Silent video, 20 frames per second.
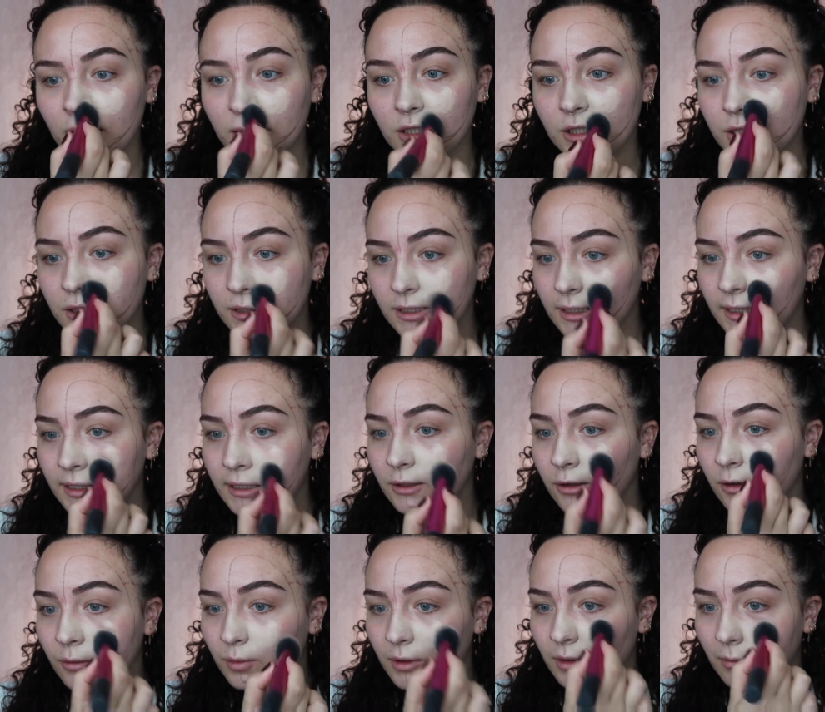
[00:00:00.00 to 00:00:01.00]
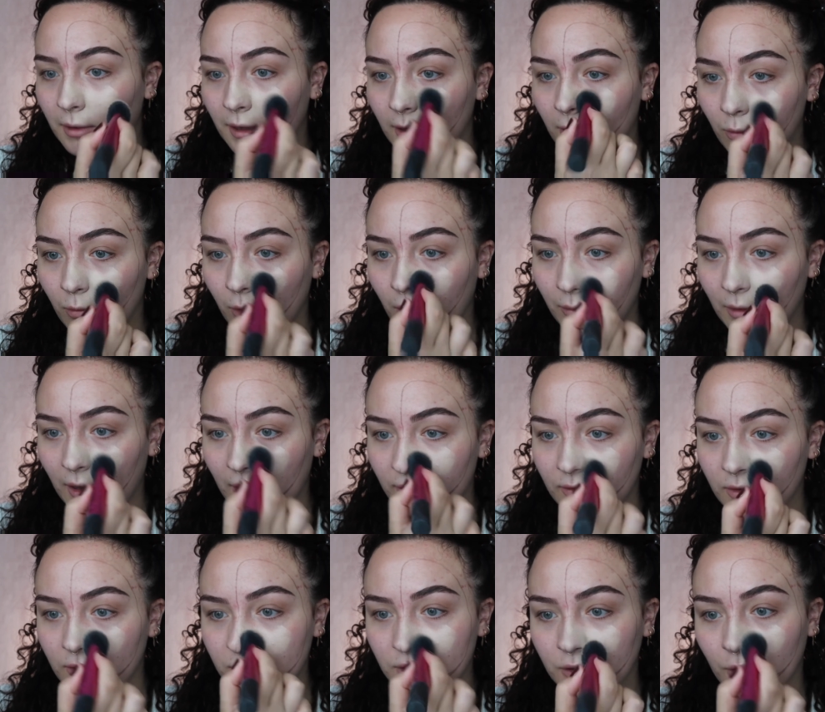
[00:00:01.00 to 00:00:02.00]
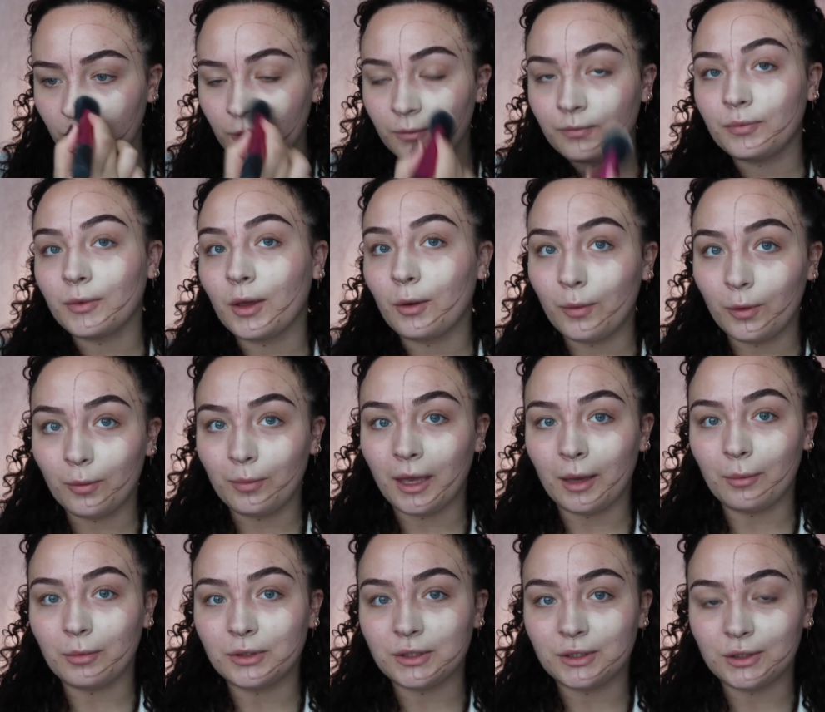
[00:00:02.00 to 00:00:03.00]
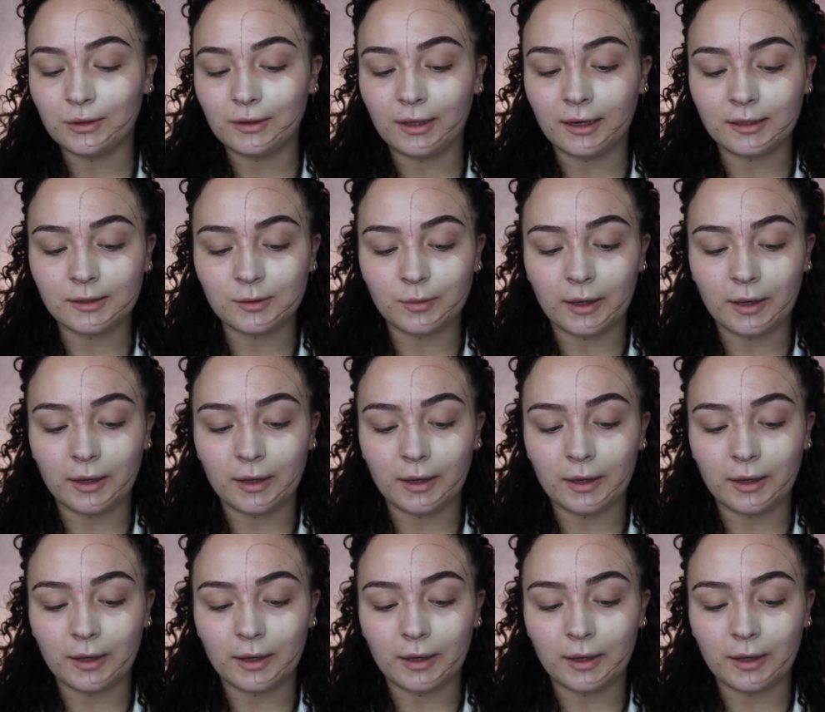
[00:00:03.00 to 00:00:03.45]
she just cleaned it up with a makeup wipe after, so we'll be able to do that as